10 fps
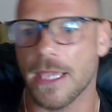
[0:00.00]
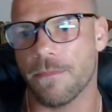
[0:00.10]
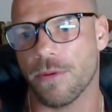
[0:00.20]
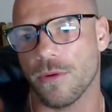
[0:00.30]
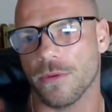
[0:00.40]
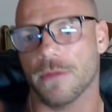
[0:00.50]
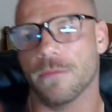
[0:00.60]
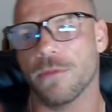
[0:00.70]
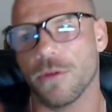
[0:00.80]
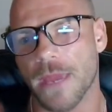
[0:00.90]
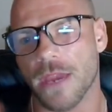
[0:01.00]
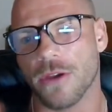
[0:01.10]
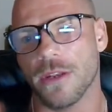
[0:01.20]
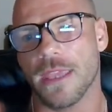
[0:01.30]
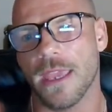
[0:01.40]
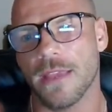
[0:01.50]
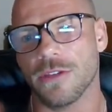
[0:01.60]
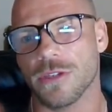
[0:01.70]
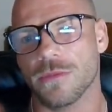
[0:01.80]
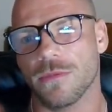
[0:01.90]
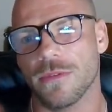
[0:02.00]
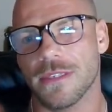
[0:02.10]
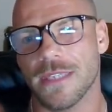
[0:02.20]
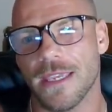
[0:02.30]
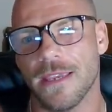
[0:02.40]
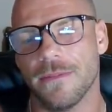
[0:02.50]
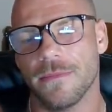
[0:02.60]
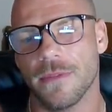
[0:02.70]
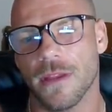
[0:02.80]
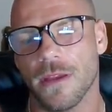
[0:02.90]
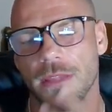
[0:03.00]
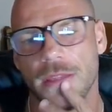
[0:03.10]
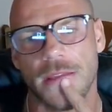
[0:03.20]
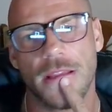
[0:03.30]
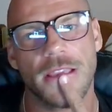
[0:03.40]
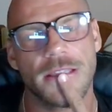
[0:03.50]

pulled back on the kick. Just see, like